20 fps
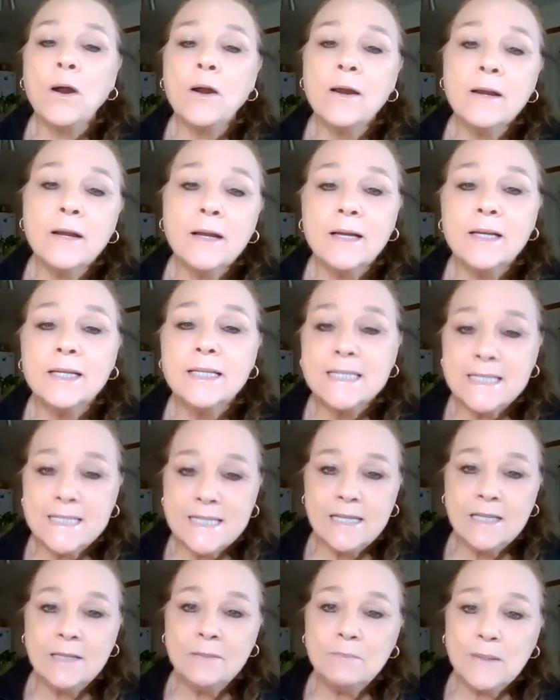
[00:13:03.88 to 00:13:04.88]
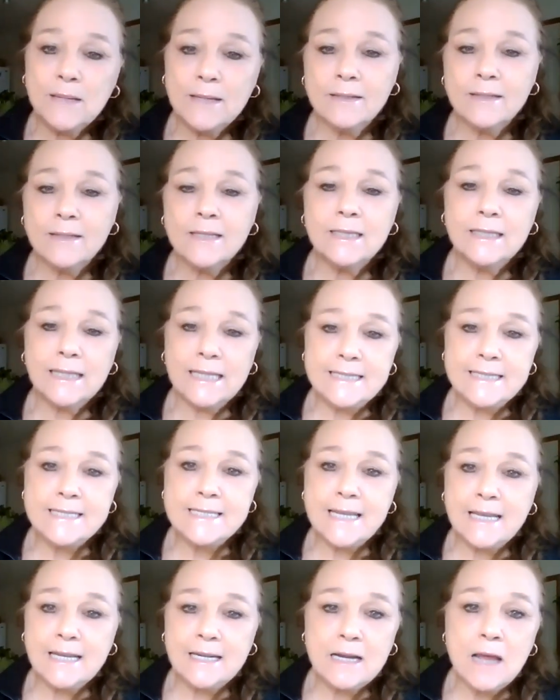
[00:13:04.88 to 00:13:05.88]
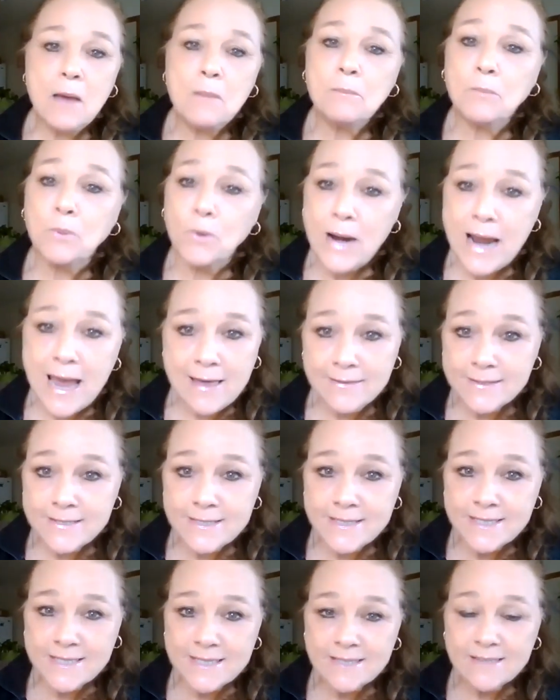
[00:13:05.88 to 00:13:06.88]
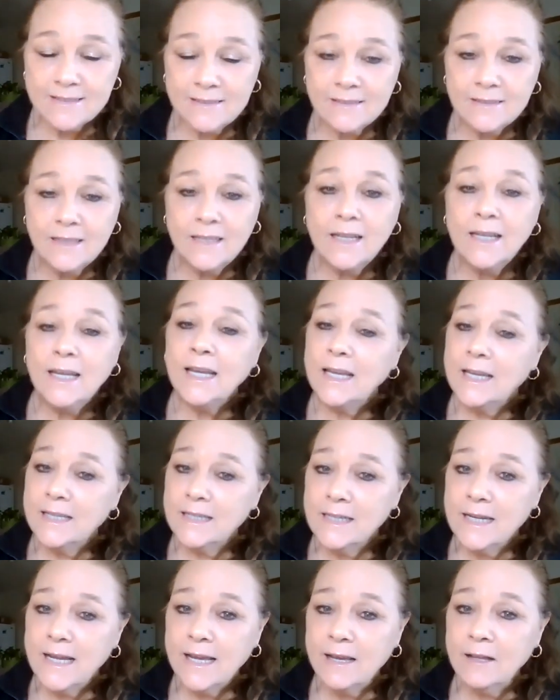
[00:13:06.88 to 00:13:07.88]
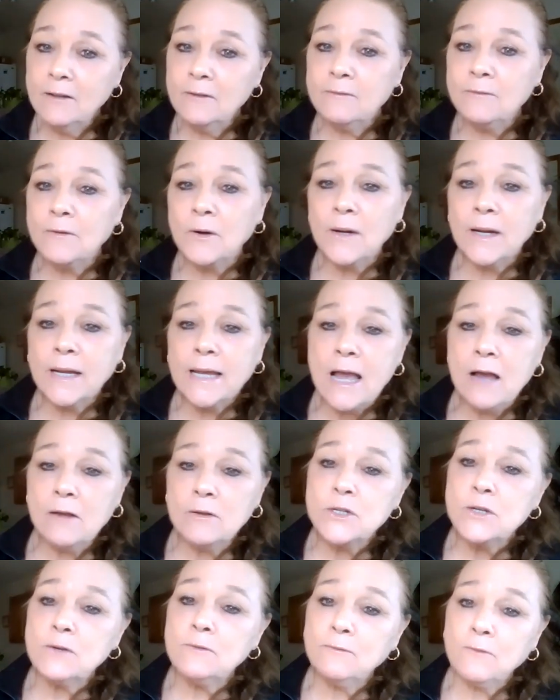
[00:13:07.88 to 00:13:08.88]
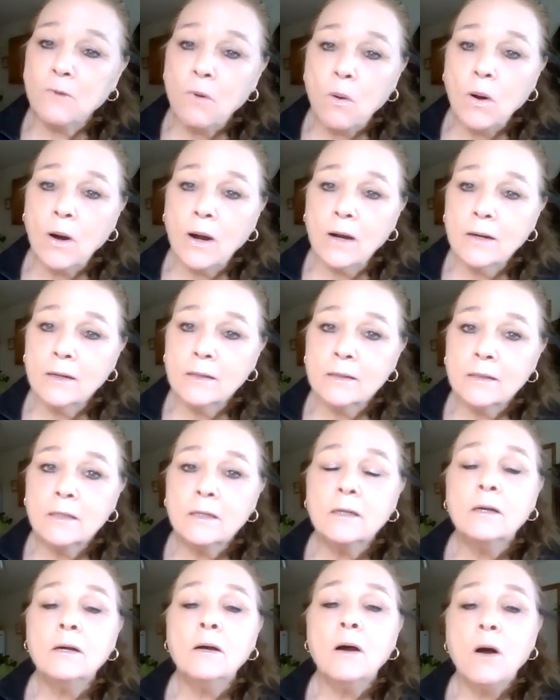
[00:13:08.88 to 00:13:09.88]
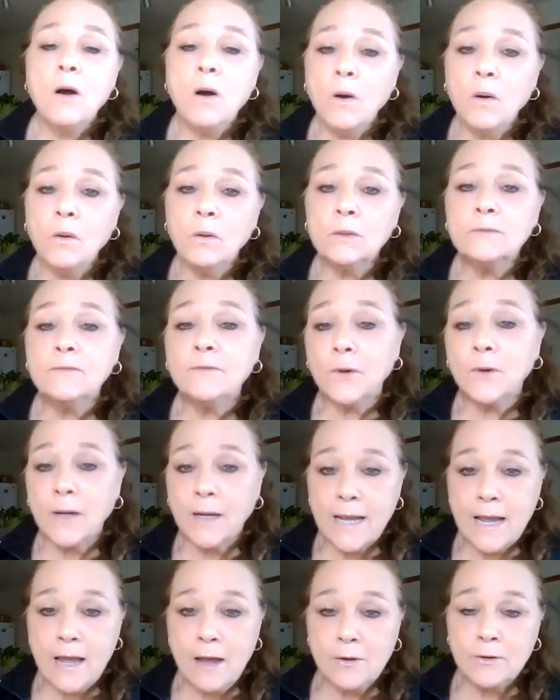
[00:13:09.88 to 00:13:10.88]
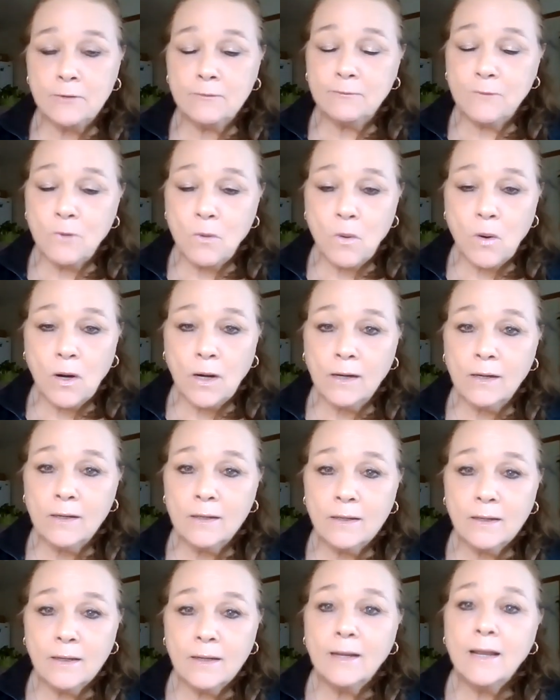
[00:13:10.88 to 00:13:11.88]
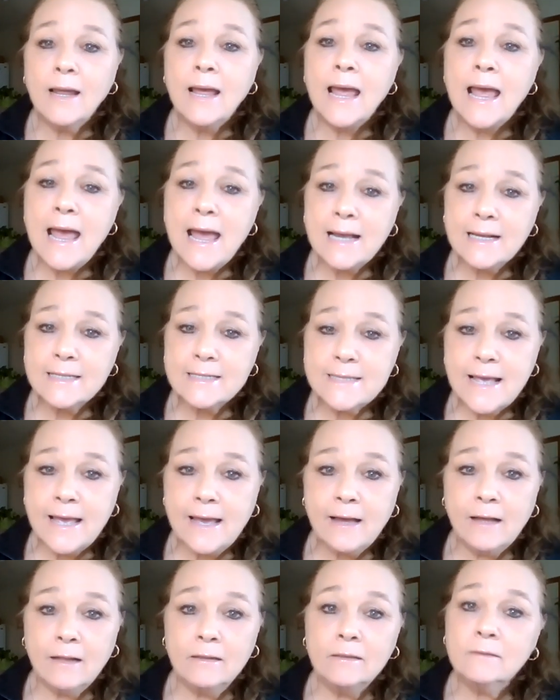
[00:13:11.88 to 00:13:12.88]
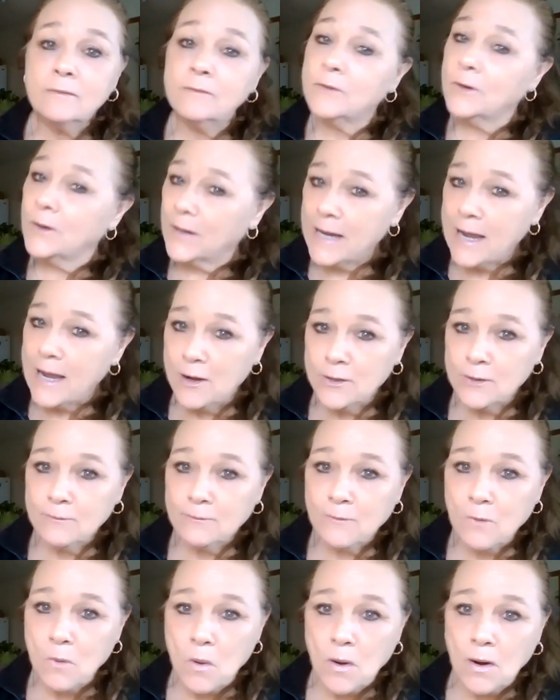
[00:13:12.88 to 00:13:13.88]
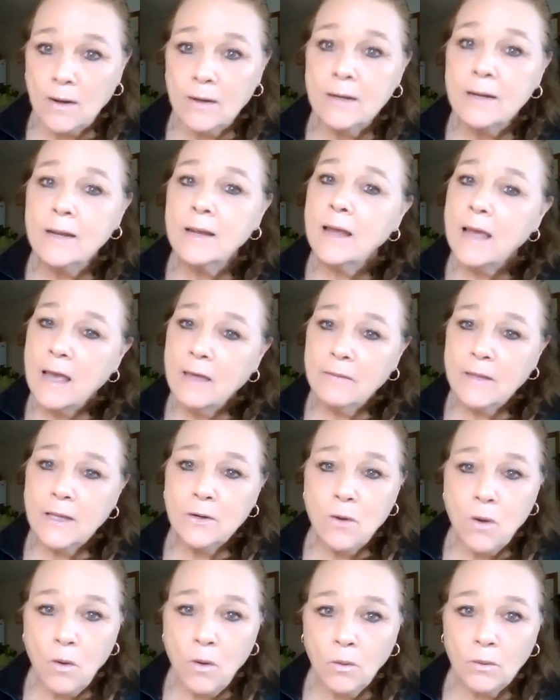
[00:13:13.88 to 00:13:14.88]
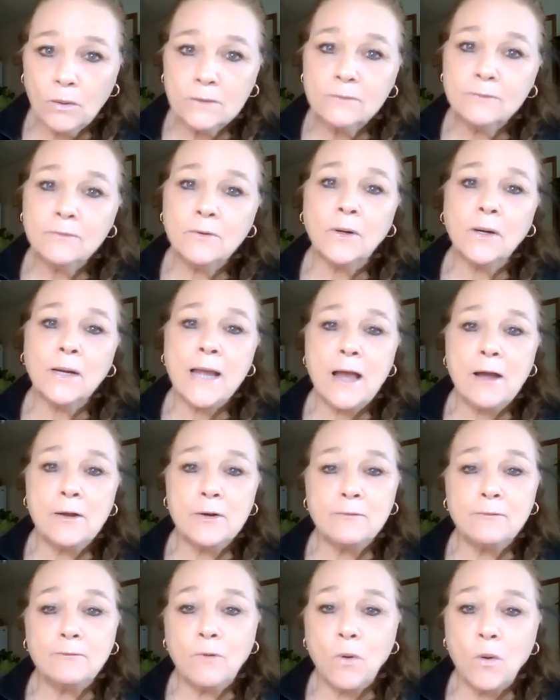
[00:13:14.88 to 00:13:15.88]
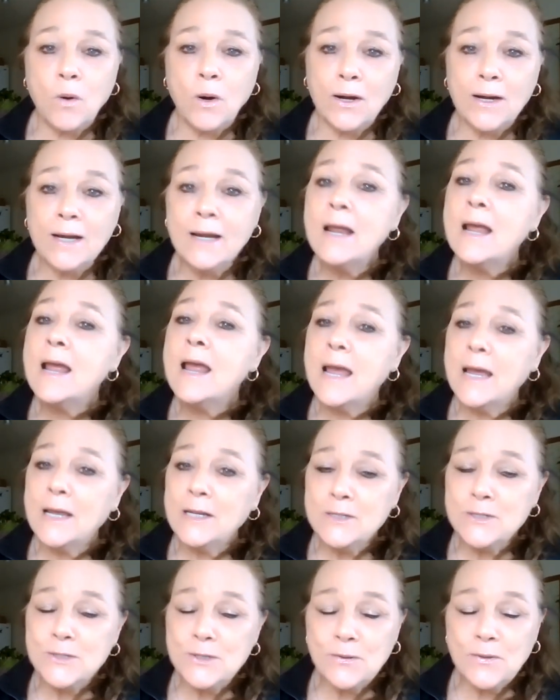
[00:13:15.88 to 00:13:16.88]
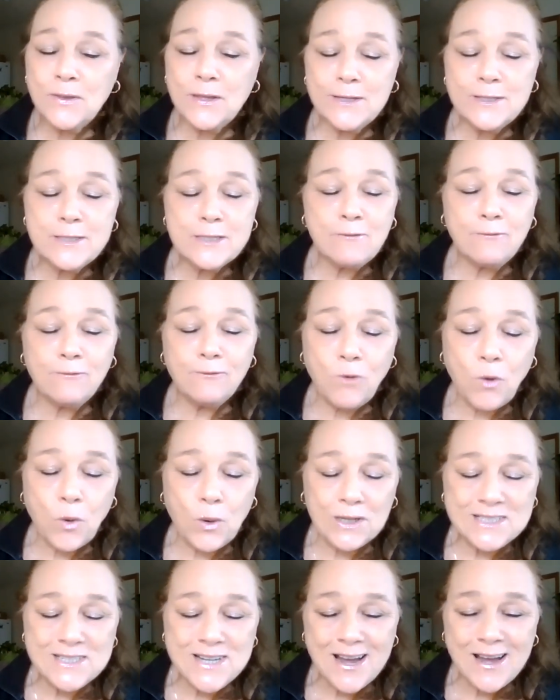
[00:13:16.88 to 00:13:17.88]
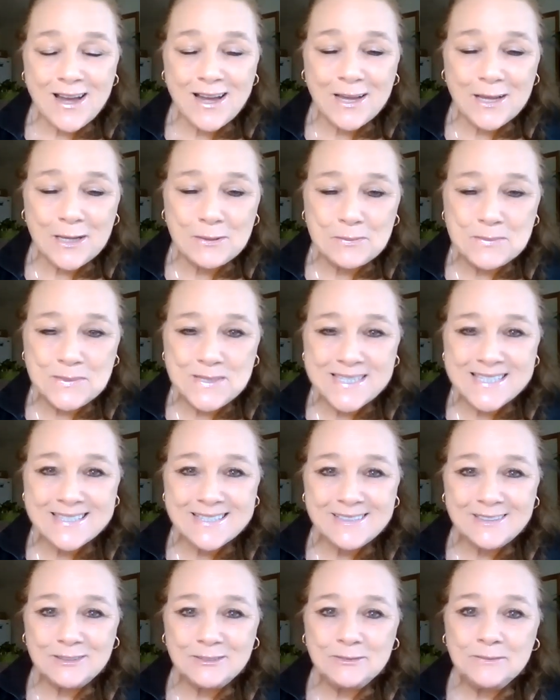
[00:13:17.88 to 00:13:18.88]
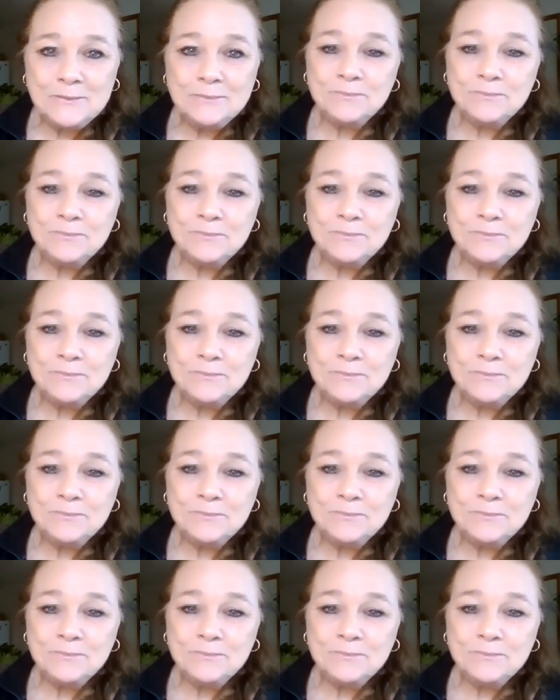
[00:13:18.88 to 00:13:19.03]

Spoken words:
4 deep cleansing breaths. Inhale for a count of 4, hold for a count of 4, exhale for a count of 4, and then hold for a count of 4. And do this 4 times.